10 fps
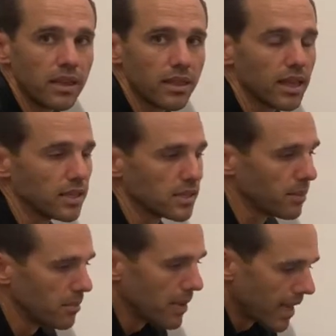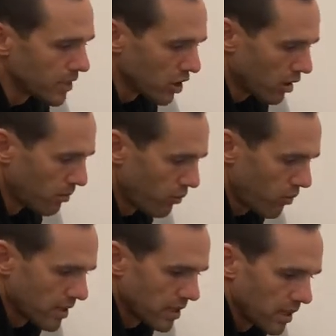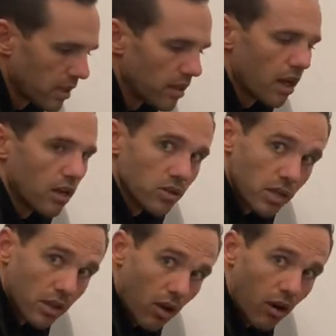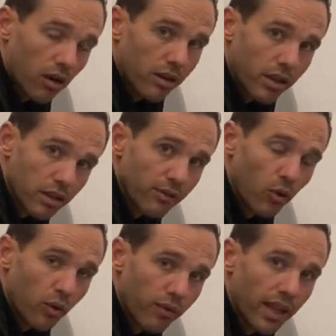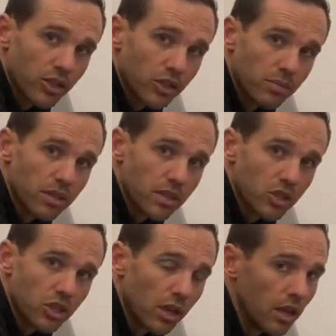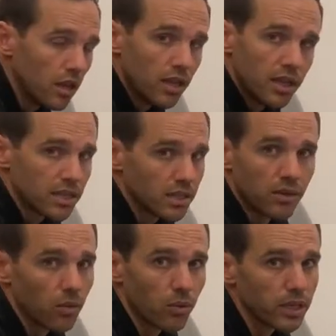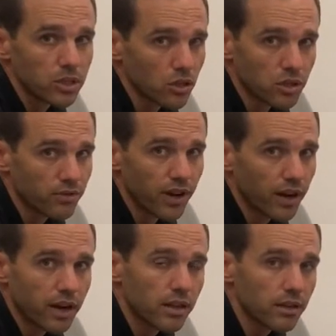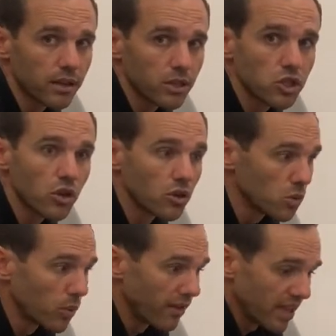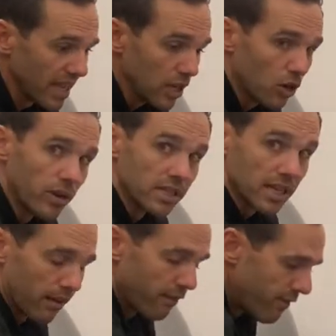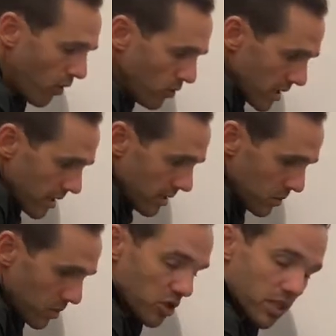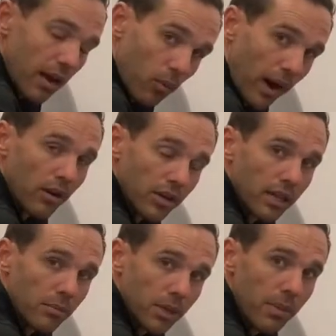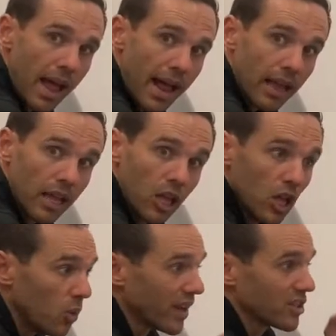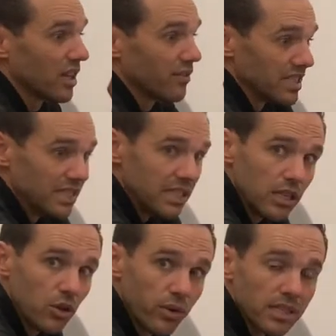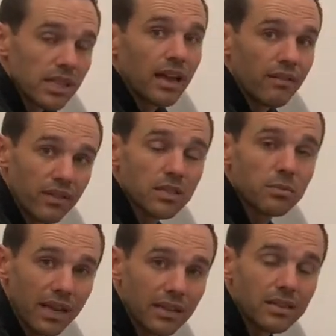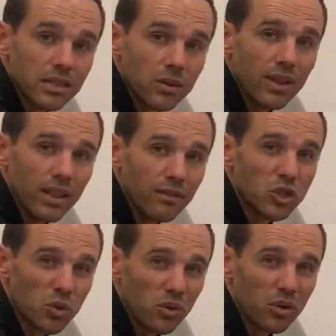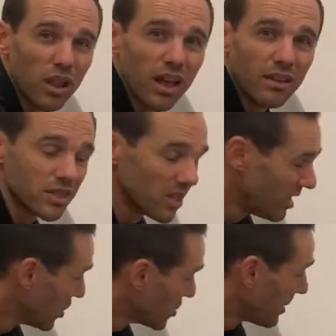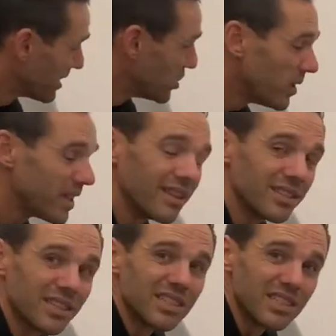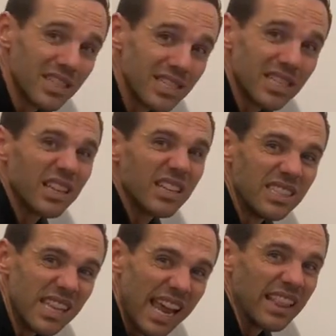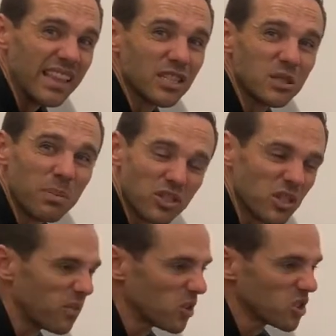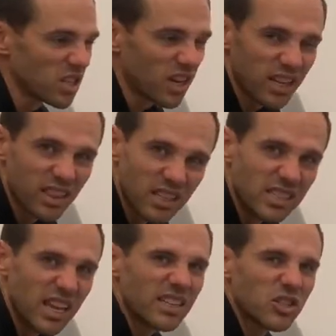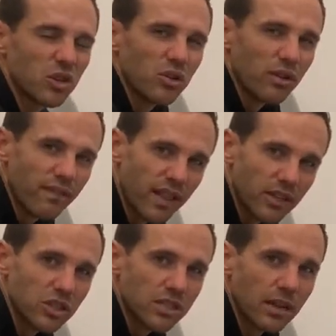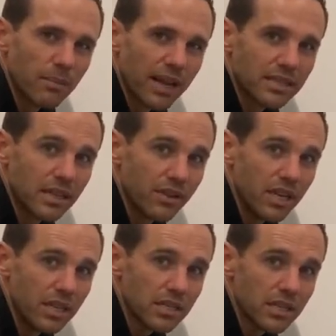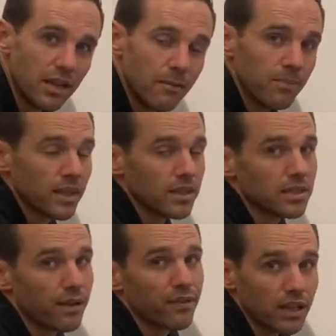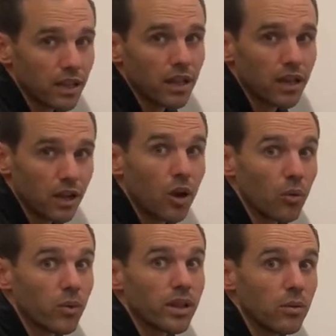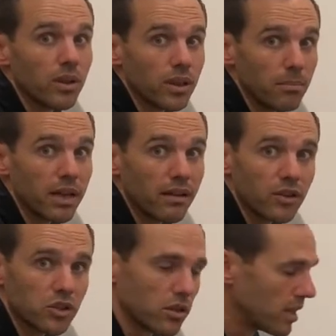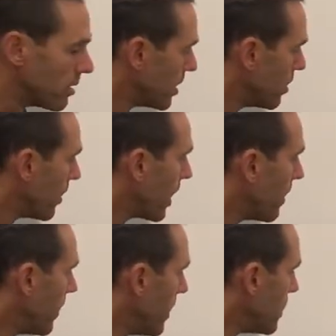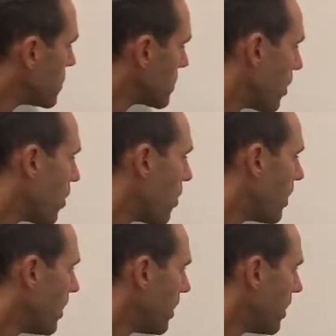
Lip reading: things. I mean, imagine compressing the lungs and the heart in this forward flexion position. The research very clearly shows when we have increased kyphosis, which is that rounding of the mid-back, we actually have a decreased life expectancy. We live shorter lives. So by doing this consistently, daily, especially if you're stuck at the desk or you're doing flexion type activities, definitely a really, really beneficial thing to be doing. So